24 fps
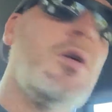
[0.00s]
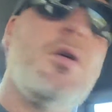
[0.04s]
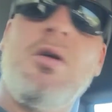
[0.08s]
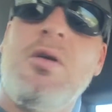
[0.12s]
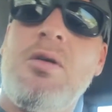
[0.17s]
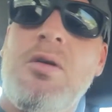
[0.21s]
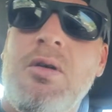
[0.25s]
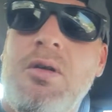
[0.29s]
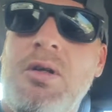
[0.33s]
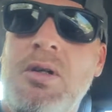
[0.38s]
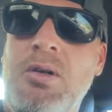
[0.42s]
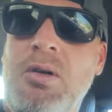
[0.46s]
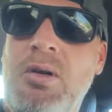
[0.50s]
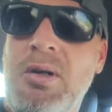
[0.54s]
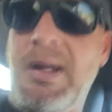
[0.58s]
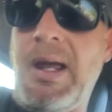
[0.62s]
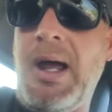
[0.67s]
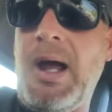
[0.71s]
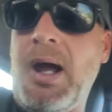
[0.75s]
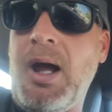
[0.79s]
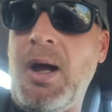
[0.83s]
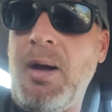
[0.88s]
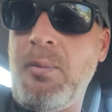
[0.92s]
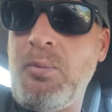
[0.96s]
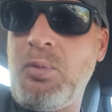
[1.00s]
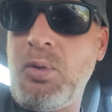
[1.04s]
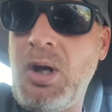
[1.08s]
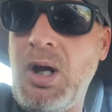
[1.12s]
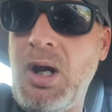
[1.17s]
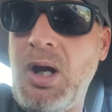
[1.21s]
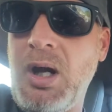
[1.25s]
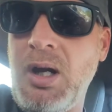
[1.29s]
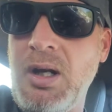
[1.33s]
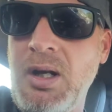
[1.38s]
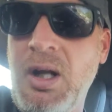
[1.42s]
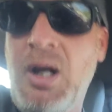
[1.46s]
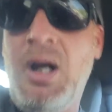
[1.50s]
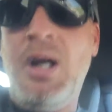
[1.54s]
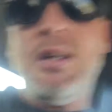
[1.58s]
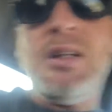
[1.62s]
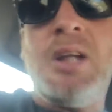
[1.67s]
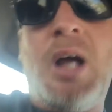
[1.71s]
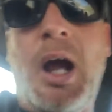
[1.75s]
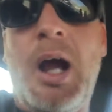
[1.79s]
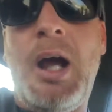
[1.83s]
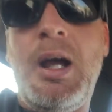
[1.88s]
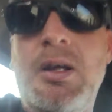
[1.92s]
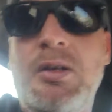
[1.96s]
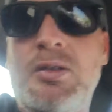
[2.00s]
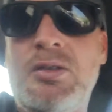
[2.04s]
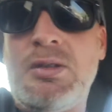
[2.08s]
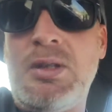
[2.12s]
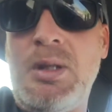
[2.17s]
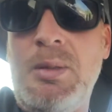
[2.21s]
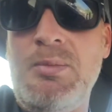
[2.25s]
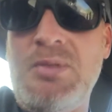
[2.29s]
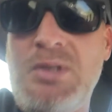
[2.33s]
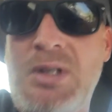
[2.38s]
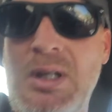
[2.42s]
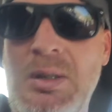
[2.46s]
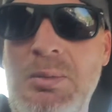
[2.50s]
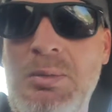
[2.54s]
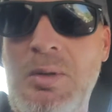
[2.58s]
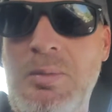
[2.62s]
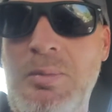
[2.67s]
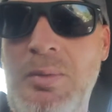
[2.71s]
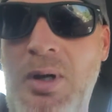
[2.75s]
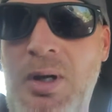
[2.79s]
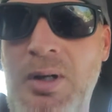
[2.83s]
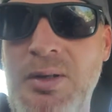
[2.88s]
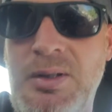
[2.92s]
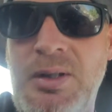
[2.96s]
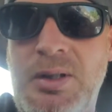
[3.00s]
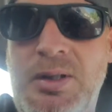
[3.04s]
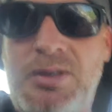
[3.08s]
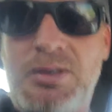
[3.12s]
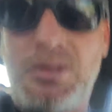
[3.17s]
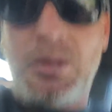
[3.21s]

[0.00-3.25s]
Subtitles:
or, cab ride. The ice cream's going to be melted.